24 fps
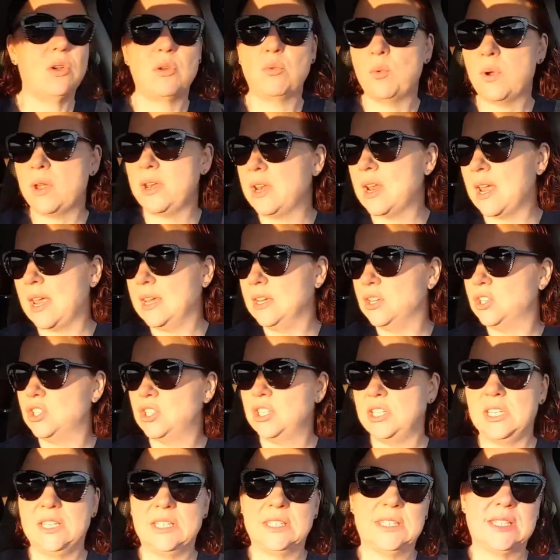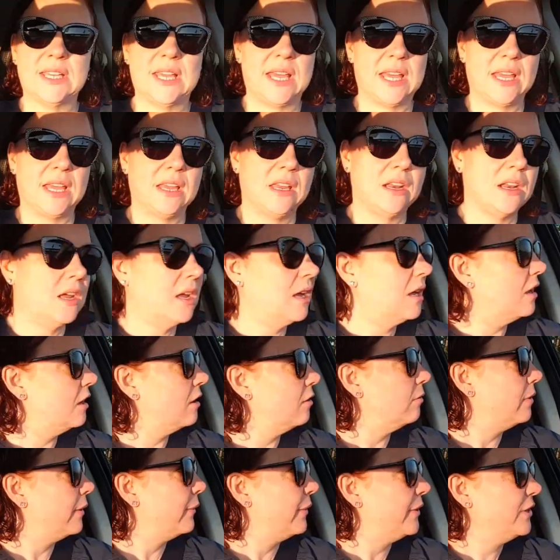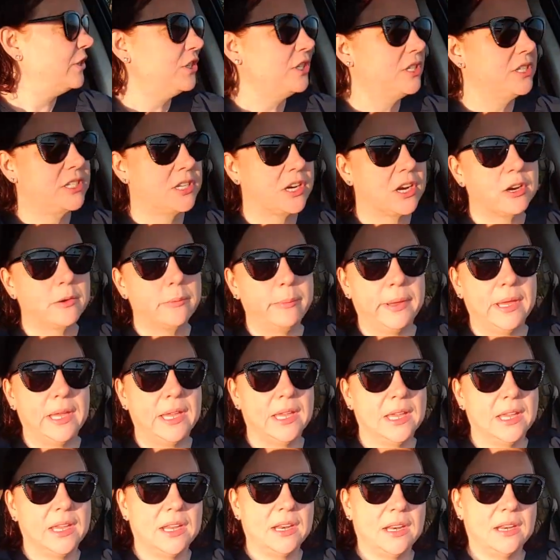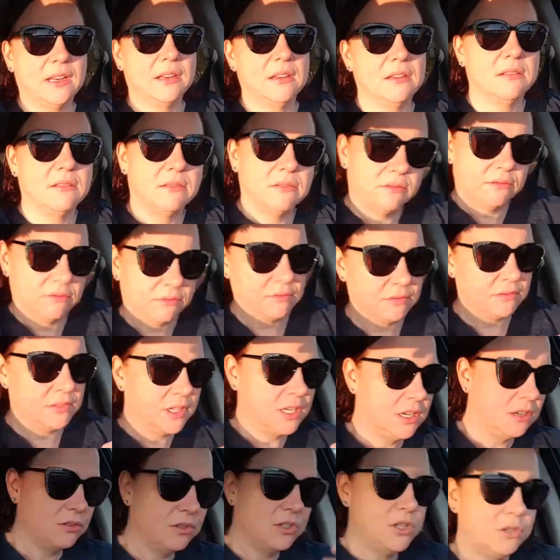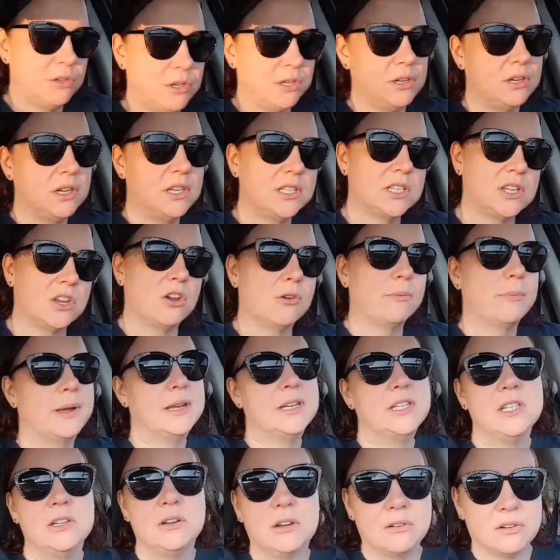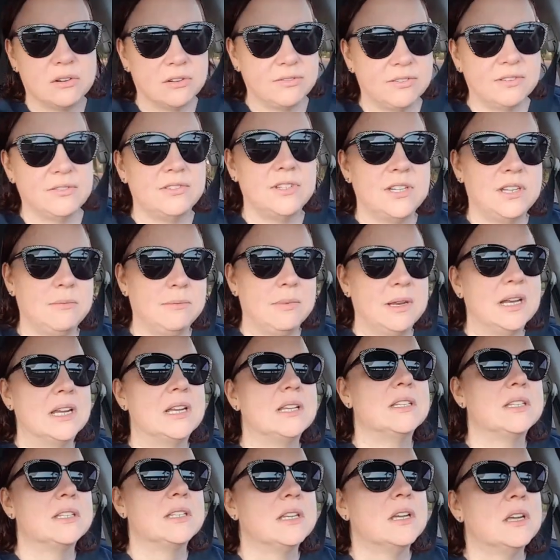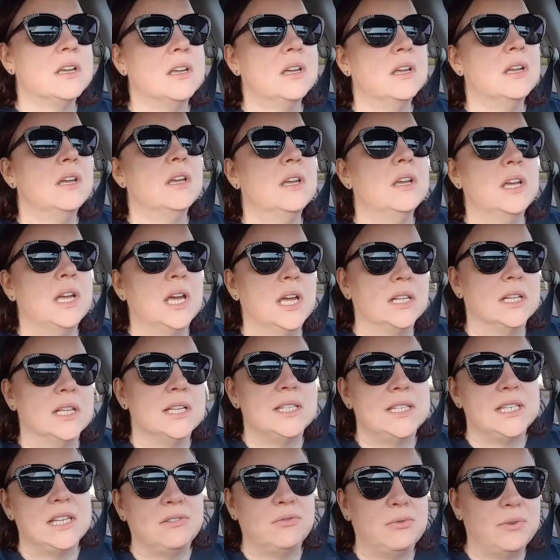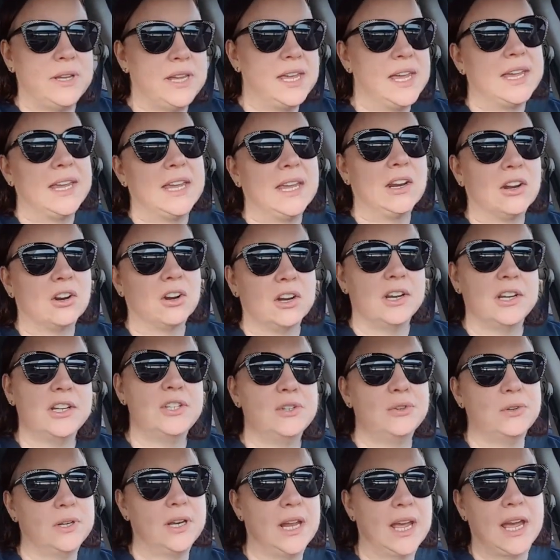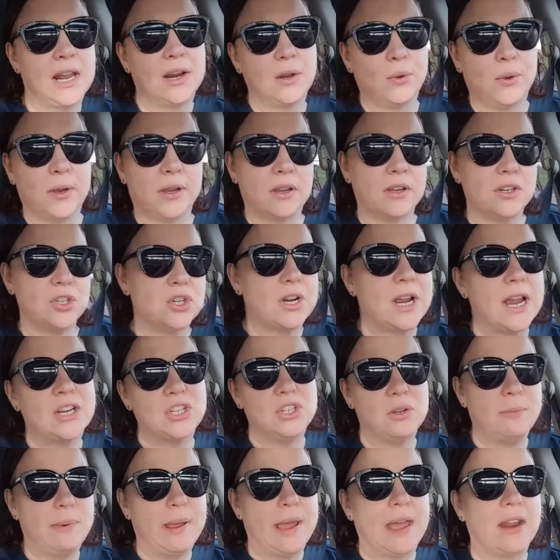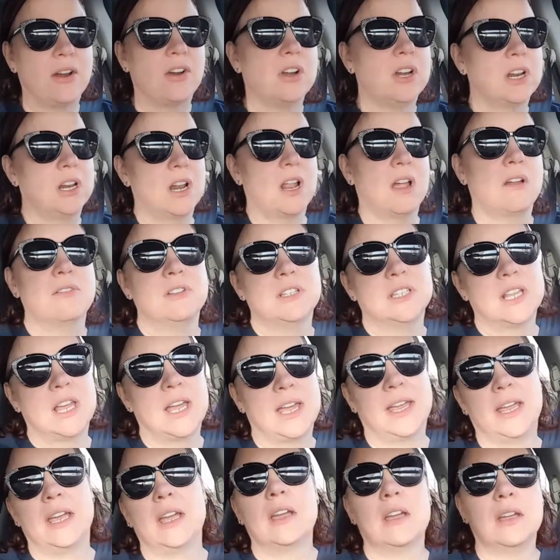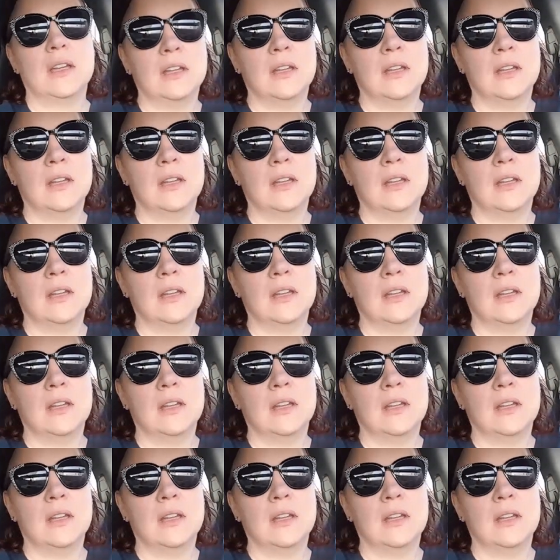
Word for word: one night she said, um, I want you to start Pit you know, two units go by two every 15 minutes. And let's see if we can't get her into an adequate contraction pattern. And I was like,